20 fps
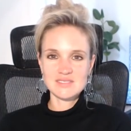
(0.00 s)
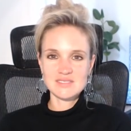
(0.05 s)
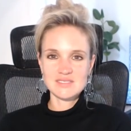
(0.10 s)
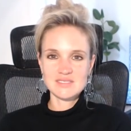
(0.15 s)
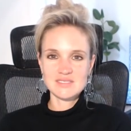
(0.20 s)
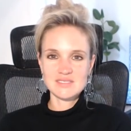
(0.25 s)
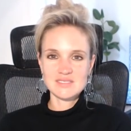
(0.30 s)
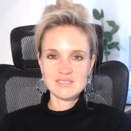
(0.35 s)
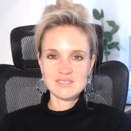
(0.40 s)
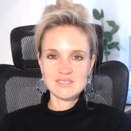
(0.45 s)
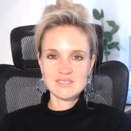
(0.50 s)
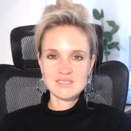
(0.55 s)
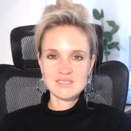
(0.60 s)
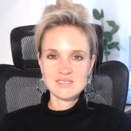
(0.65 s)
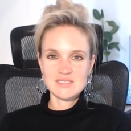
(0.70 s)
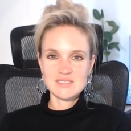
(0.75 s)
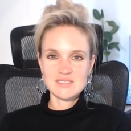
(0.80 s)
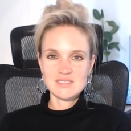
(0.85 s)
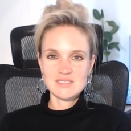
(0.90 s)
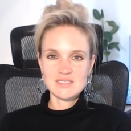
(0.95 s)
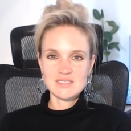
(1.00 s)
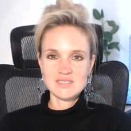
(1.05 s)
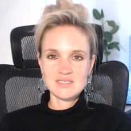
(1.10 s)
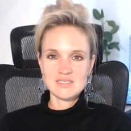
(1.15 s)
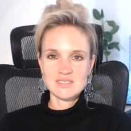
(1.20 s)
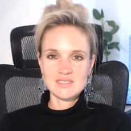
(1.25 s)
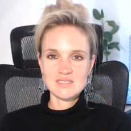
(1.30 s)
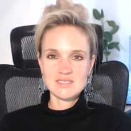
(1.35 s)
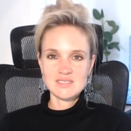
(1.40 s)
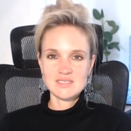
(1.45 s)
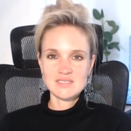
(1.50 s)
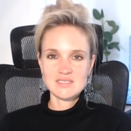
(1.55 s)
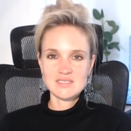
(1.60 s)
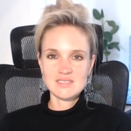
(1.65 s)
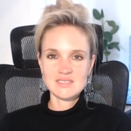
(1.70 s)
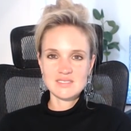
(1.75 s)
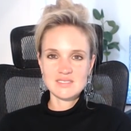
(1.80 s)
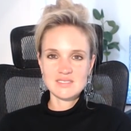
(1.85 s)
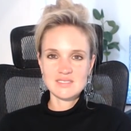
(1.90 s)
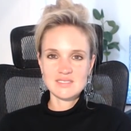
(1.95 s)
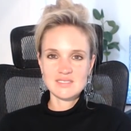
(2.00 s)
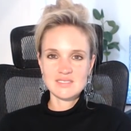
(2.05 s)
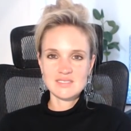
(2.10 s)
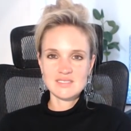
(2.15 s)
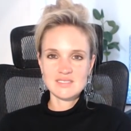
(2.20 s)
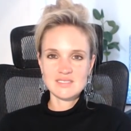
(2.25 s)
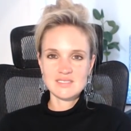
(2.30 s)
No one is speaking in this clip.